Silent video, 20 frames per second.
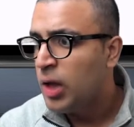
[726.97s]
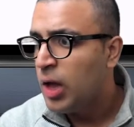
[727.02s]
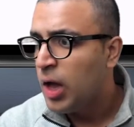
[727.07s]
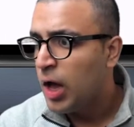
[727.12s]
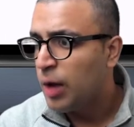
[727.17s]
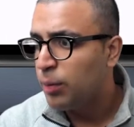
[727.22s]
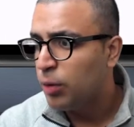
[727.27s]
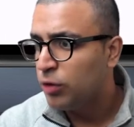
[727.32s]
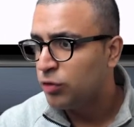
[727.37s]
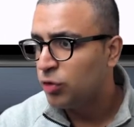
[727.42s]

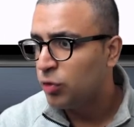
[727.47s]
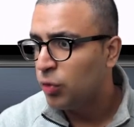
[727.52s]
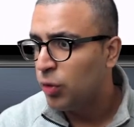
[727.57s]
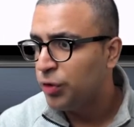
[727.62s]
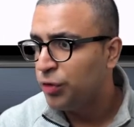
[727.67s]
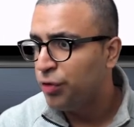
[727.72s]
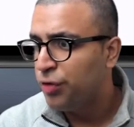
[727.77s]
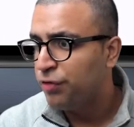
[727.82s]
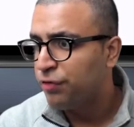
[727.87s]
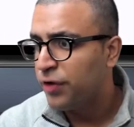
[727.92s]
I'm also going
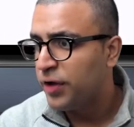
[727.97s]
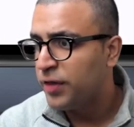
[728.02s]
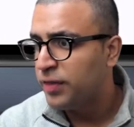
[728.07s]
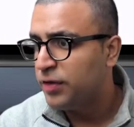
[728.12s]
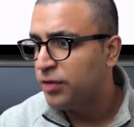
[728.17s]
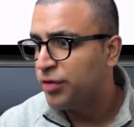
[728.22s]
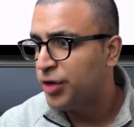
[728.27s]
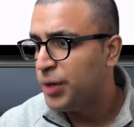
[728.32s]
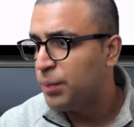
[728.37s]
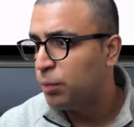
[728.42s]
to define the
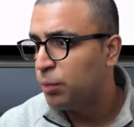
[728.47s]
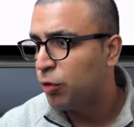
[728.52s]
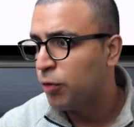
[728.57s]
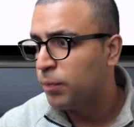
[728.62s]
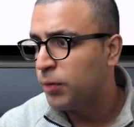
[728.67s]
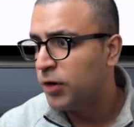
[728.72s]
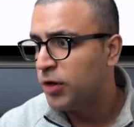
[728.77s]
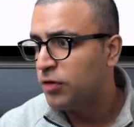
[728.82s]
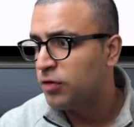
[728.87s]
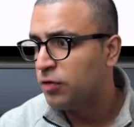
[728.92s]
three
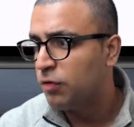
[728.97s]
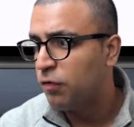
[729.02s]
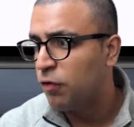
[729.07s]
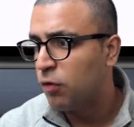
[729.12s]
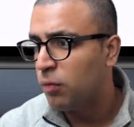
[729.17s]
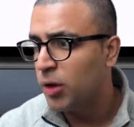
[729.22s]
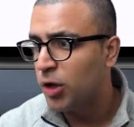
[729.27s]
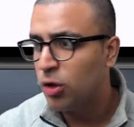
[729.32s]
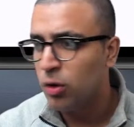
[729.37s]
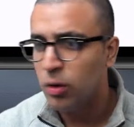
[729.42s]
properties for
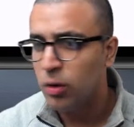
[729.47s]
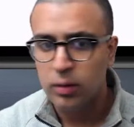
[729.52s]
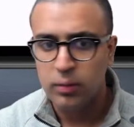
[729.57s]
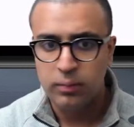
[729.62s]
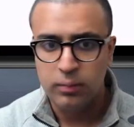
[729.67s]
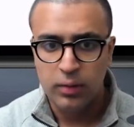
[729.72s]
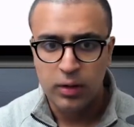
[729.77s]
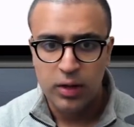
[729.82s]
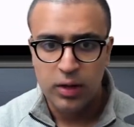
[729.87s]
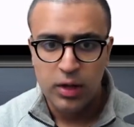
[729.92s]
my
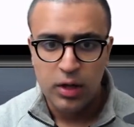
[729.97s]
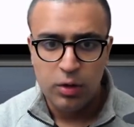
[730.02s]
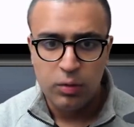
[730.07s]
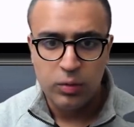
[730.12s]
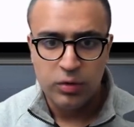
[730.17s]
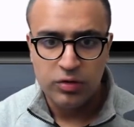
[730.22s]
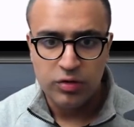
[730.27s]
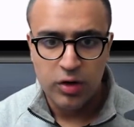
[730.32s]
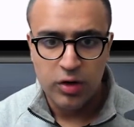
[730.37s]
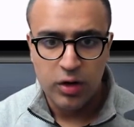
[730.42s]
column,
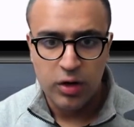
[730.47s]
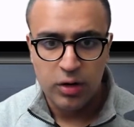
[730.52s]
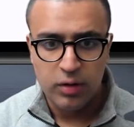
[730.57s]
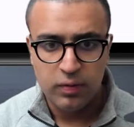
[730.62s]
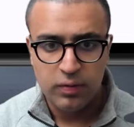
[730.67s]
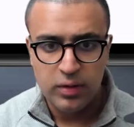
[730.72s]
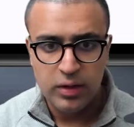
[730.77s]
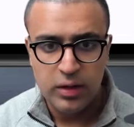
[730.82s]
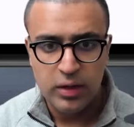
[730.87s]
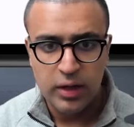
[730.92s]
which are
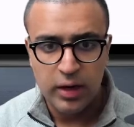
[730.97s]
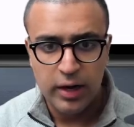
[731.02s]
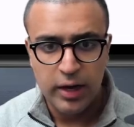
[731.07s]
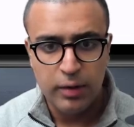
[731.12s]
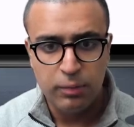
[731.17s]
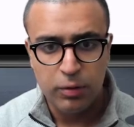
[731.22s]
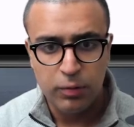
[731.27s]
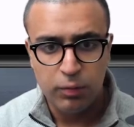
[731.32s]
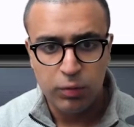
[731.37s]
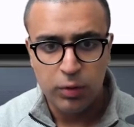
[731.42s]
the
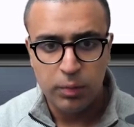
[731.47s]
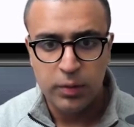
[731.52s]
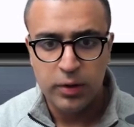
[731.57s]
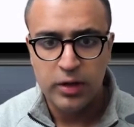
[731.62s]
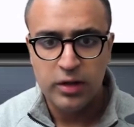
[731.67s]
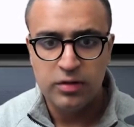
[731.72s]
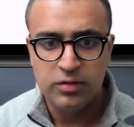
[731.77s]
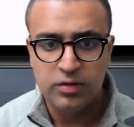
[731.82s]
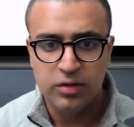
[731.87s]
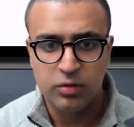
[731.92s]
alignment
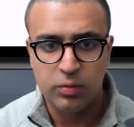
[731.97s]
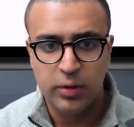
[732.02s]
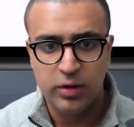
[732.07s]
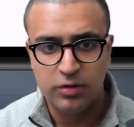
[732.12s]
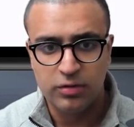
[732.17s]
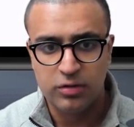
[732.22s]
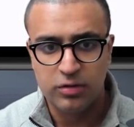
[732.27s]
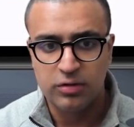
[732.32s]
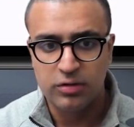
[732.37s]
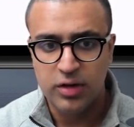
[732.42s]
properties as well as
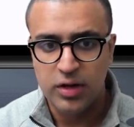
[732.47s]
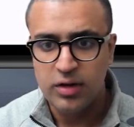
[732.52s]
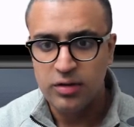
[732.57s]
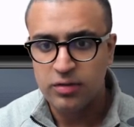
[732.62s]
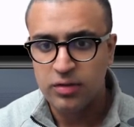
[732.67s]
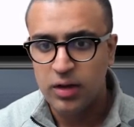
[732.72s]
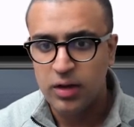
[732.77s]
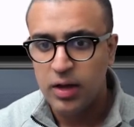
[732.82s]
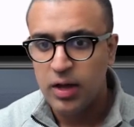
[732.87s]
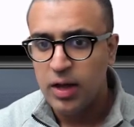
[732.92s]
the size.
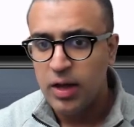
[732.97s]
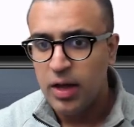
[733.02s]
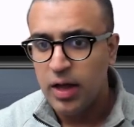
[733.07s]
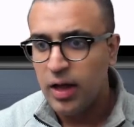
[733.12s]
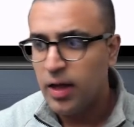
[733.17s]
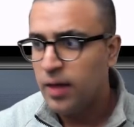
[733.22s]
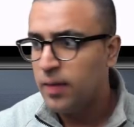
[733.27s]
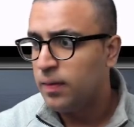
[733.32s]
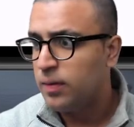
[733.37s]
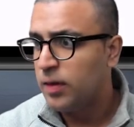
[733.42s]

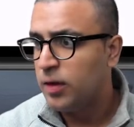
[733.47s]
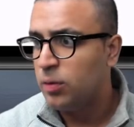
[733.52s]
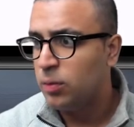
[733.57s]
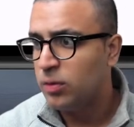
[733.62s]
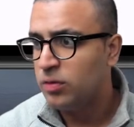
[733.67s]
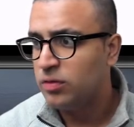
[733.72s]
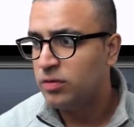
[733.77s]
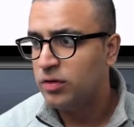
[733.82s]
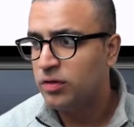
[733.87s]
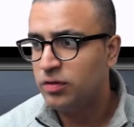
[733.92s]
And then
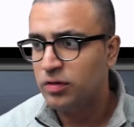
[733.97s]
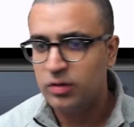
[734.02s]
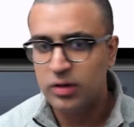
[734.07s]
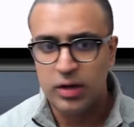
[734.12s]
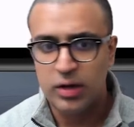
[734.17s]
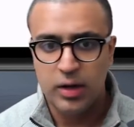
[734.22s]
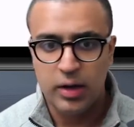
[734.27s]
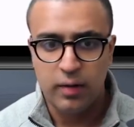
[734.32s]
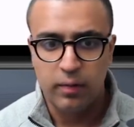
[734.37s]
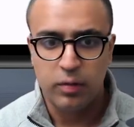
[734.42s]
once this is done,
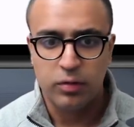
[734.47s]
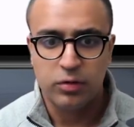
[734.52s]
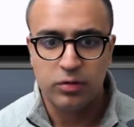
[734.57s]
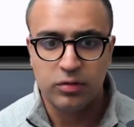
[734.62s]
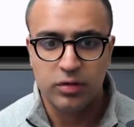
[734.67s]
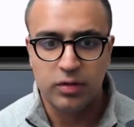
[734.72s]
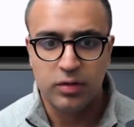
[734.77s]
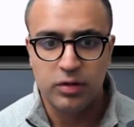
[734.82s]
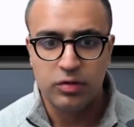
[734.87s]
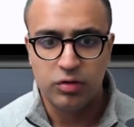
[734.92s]
I'm going to
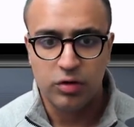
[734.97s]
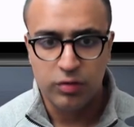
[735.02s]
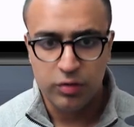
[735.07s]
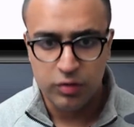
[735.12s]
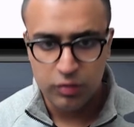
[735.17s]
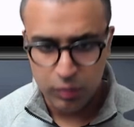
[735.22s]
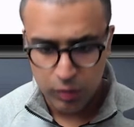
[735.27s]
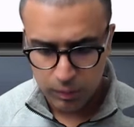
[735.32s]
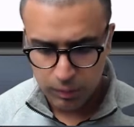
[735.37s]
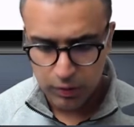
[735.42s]
set the children's
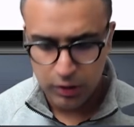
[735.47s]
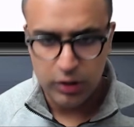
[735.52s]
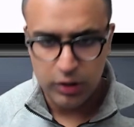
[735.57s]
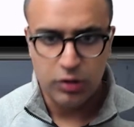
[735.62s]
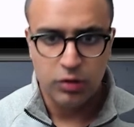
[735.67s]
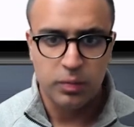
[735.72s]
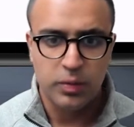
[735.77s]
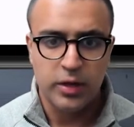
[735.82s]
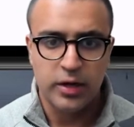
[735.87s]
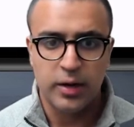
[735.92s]
property to
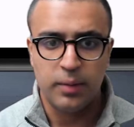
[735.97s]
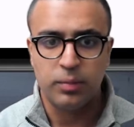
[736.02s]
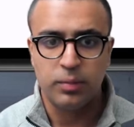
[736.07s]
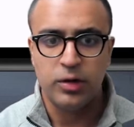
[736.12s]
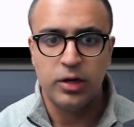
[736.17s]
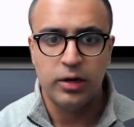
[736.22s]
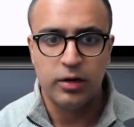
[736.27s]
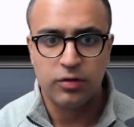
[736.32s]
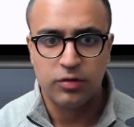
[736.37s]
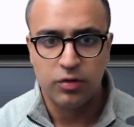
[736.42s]
be an empty
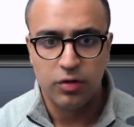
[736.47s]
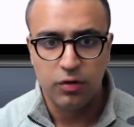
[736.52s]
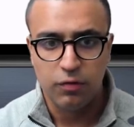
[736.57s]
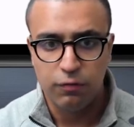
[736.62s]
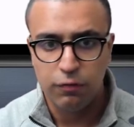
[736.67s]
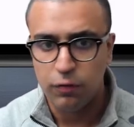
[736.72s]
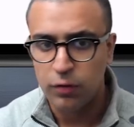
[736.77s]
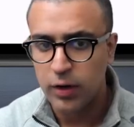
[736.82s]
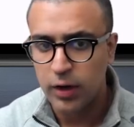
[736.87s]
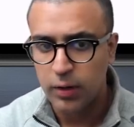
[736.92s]
list
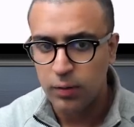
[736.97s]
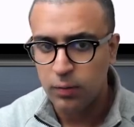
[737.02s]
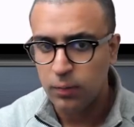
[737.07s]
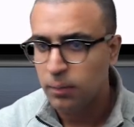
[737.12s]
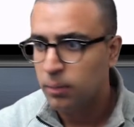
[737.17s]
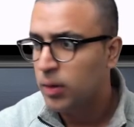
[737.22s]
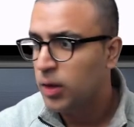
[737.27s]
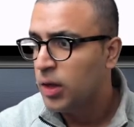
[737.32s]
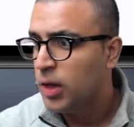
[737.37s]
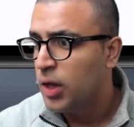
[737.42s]
for now.
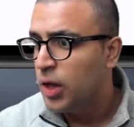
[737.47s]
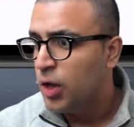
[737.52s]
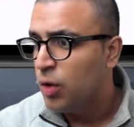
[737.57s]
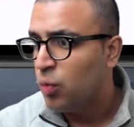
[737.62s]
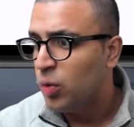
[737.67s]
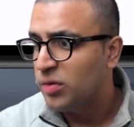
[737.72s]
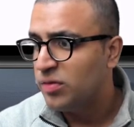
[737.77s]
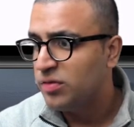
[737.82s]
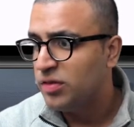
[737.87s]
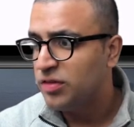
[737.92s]

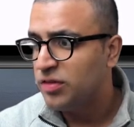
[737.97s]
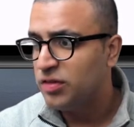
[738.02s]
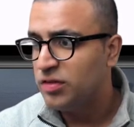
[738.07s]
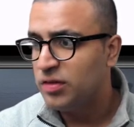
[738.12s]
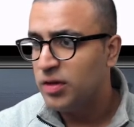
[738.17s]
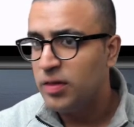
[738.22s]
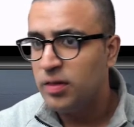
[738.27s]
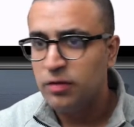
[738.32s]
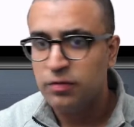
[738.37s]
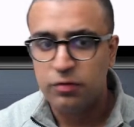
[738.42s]
Once this is
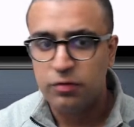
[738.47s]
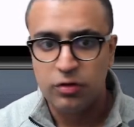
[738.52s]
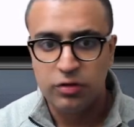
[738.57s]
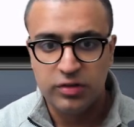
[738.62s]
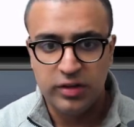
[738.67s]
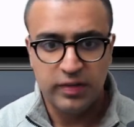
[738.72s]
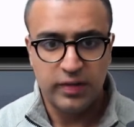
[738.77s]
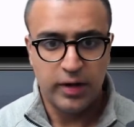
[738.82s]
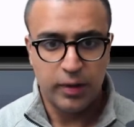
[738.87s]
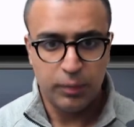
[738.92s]
done, the first
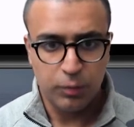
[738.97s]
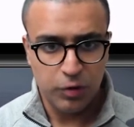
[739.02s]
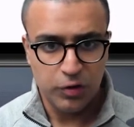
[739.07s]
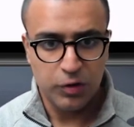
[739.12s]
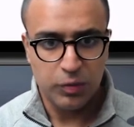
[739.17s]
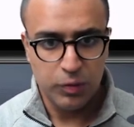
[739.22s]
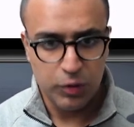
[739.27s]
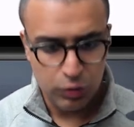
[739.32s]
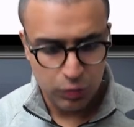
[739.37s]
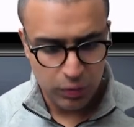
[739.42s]
thing that I'm going to
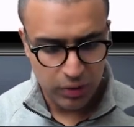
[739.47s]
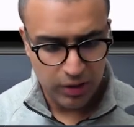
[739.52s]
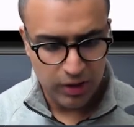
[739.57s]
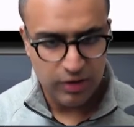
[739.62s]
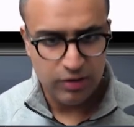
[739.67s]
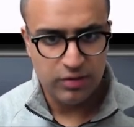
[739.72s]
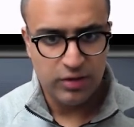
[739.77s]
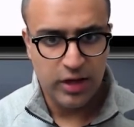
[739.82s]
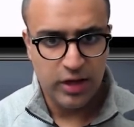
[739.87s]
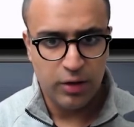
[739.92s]
be doing
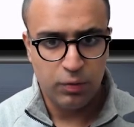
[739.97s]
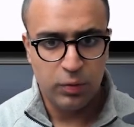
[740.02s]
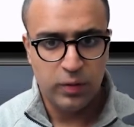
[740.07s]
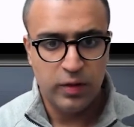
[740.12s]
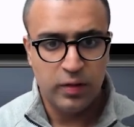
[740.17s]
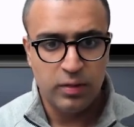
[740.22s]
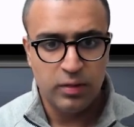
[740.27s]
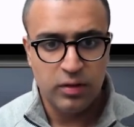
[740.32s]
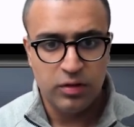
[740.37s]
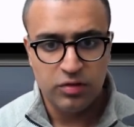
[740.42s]
is that
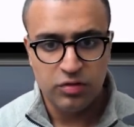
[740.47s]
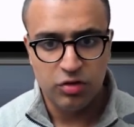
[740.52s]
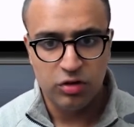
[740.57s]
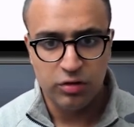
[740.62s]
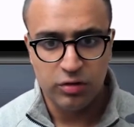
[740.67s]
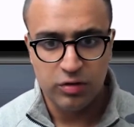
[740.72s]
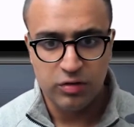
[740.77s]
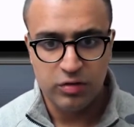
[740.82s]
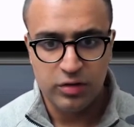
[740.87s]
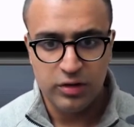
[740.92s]
within this
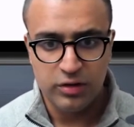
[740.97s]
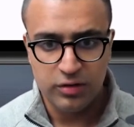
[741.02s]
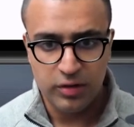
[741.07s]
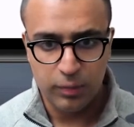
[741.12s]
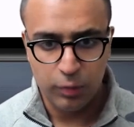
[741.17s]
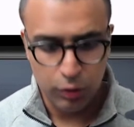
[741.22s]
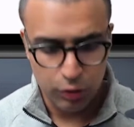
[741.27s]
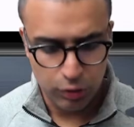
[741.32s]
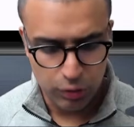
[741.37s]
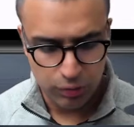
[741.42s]
children's list, I'm
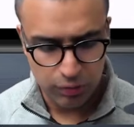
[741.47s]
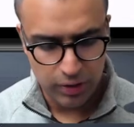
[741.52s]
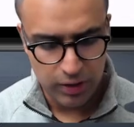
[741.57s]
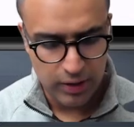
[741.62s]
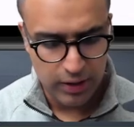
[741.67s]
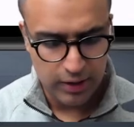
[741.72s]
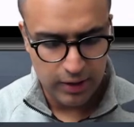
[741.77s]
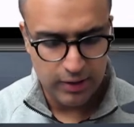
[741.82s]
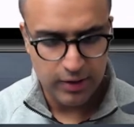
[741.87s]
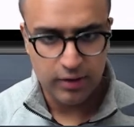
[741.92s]
going to
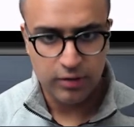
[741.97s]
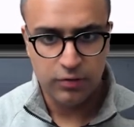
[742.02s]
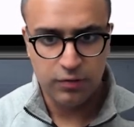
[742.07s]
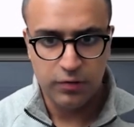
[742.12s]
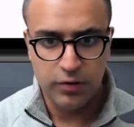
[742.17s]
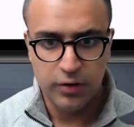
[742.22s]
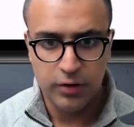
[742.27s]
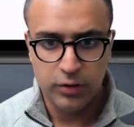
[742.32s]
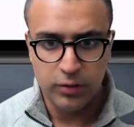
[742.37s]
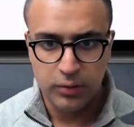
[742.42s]
create a text
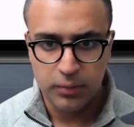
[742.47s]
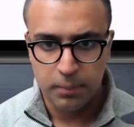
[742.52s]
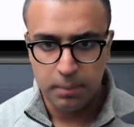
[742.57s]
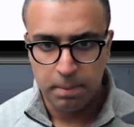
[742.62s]
field.